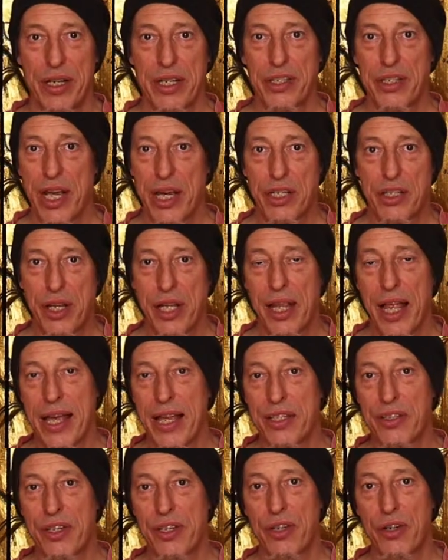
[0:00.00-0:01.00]
sex
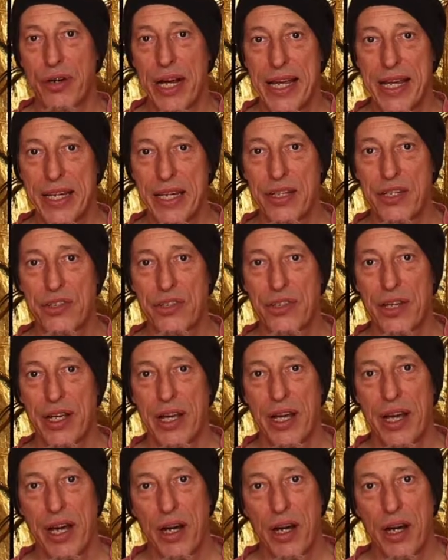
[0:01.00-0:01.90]
glands and your anus.